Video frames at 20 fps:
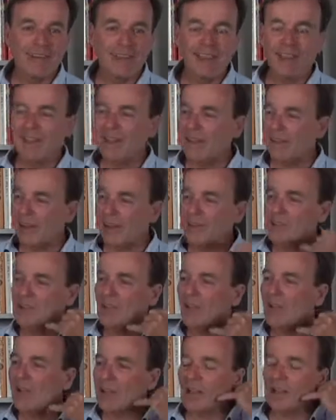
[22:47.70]
And they rang and
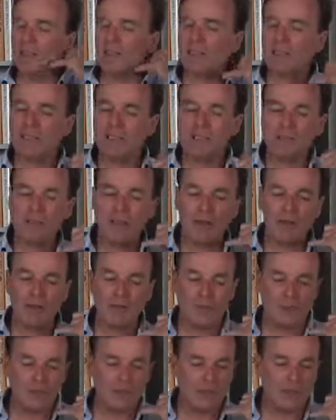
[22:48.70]
said, oh, hello, it's uh, Joanne
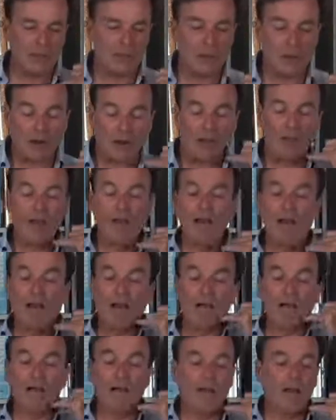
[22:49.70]
from Telstra. I go,
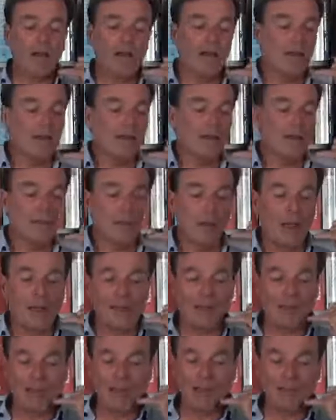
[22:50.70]
uh, I've paid
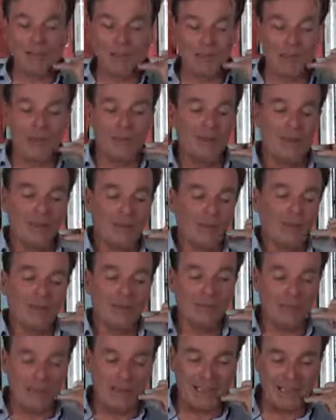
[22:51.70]
my bill. I know, I know
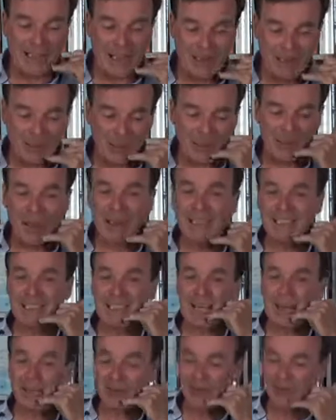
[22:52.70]
it's a bit late, but the money's
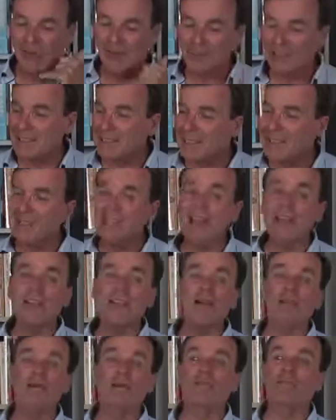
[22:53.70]
coming, all right? They said, no,
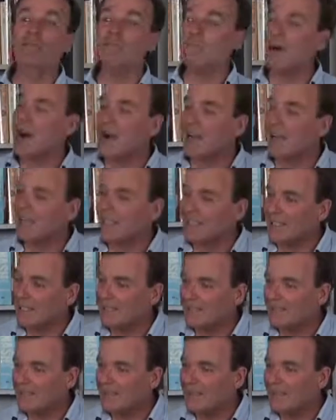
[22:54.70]
no, we're from
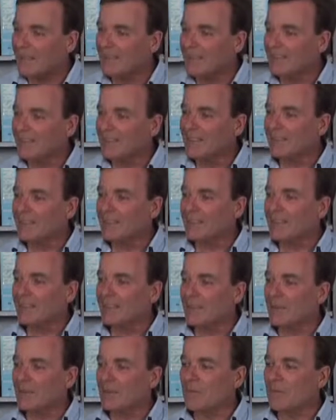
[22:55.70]
marketing.
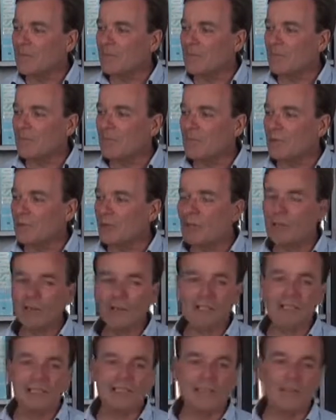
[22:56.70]
You know, we'd
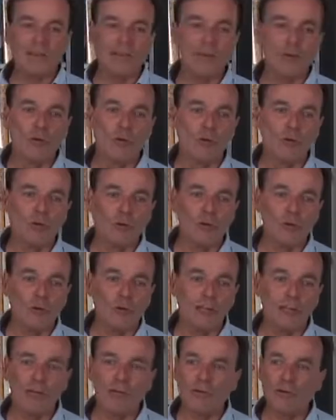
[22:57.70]
like to send a film crew.
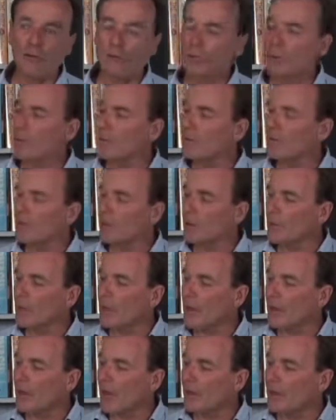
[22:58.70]
How do you film, feel
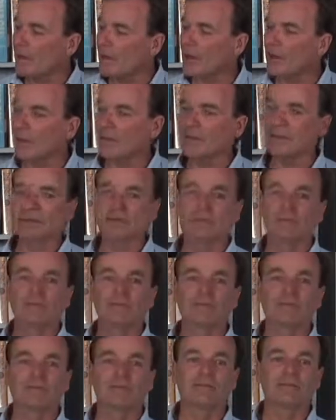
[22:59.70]
about that? I go,
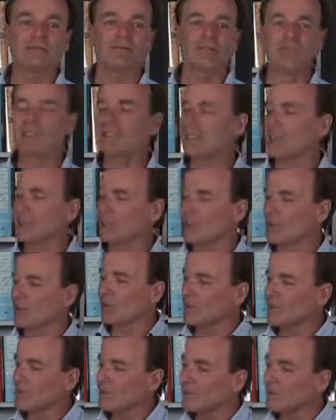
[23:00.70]
well, that sounds all
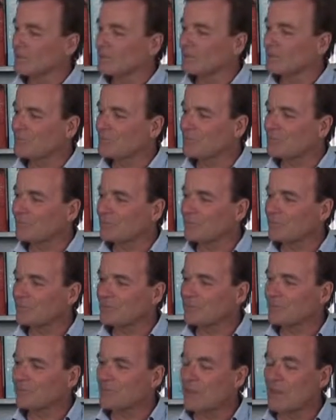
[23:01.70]
doesn't it?
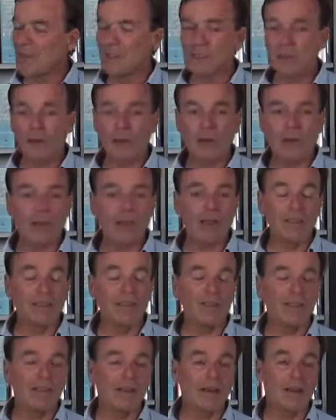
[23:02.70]
So anyway,
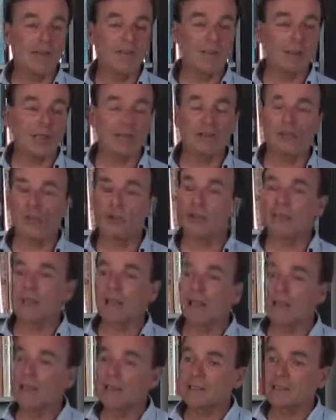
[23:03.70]
um, about two weeks
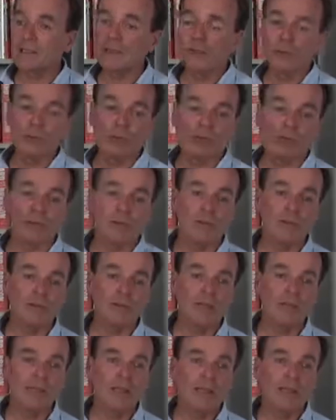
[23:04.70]
later, they sent a film crew.
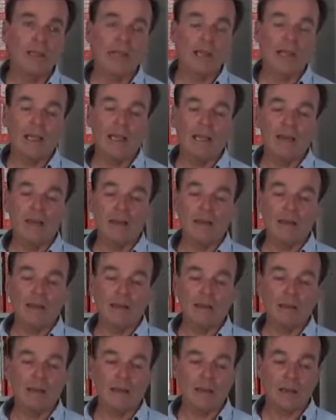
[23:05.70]
And
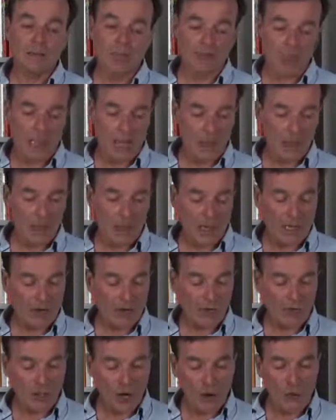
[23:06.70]
uh, it became part of
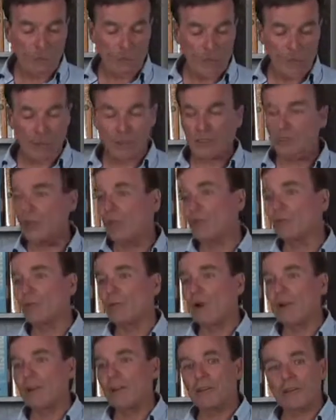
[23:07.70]
a show reel that Sol
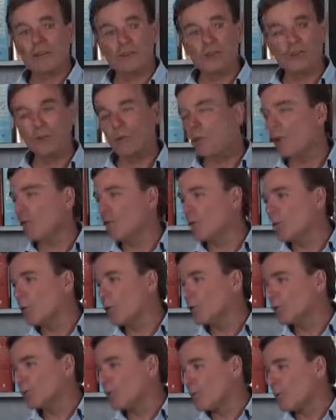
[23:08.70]
Tarano used all over the
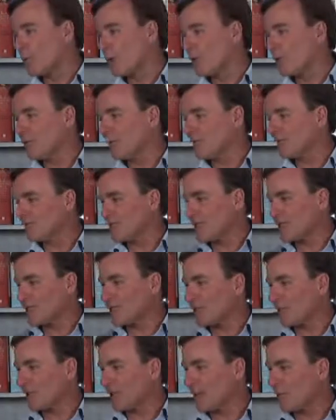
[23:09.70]
world to promote his Next
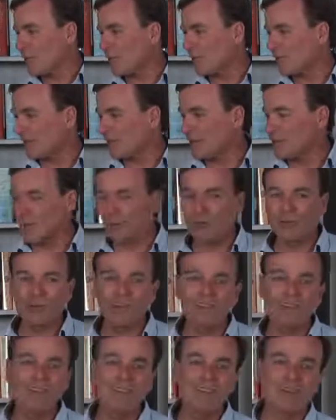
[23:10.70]
G network that he built
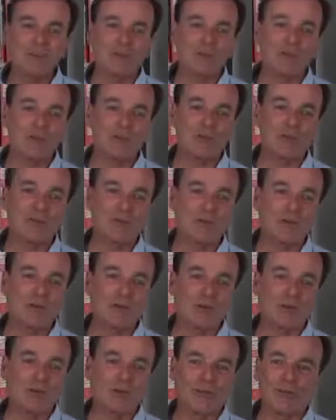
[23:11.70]
with $2 billion
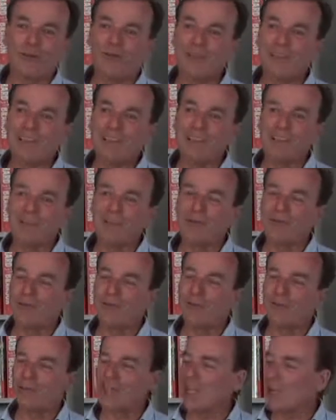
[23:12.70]
of, of,
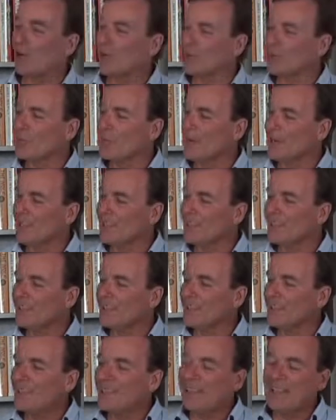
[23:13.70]
of shareholder money.
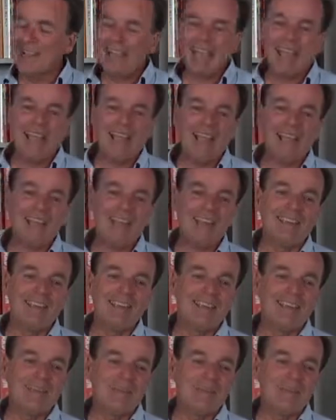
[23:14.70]
And